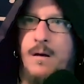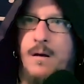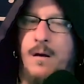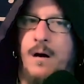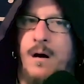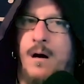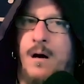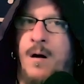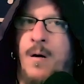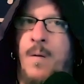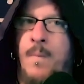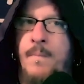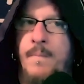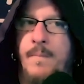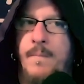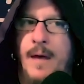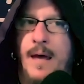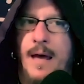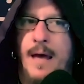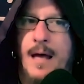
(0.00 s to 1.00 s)
um,
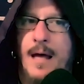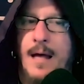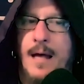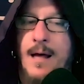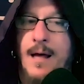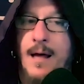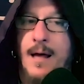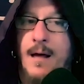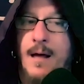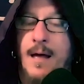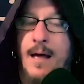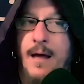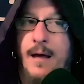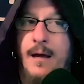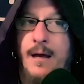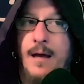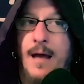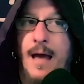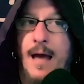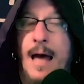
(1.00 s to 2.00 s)

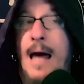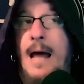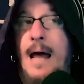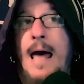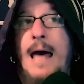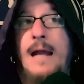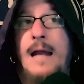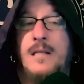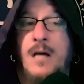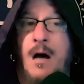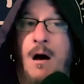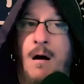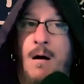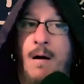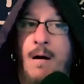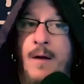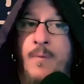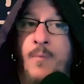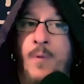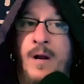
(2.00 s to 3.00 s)
at a
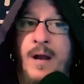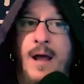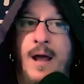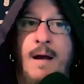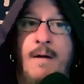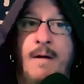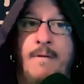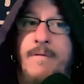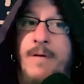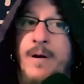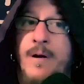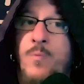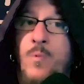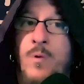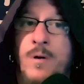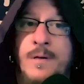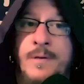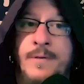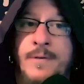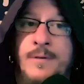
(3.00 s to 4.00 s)
time when
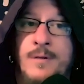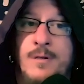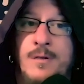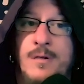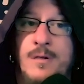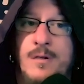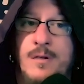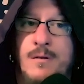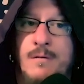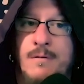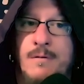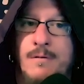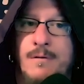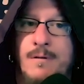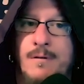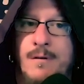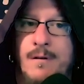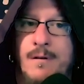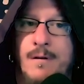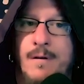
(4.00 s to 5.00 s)
everyone's
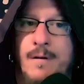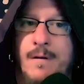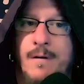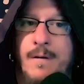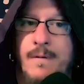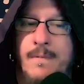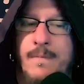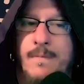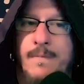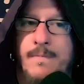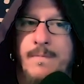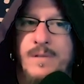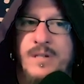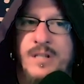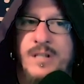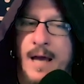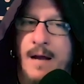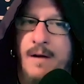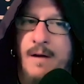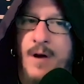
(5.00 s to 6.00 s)

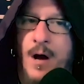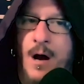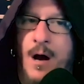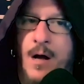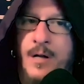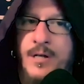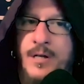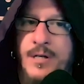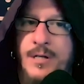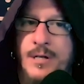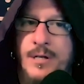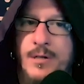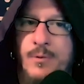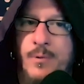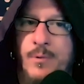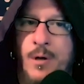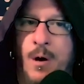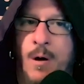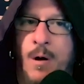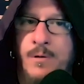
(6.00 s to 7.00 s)
state of consciousness
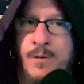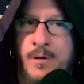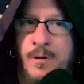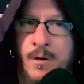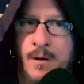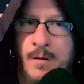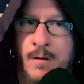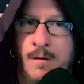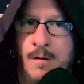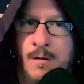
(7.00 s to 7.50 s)
was altered.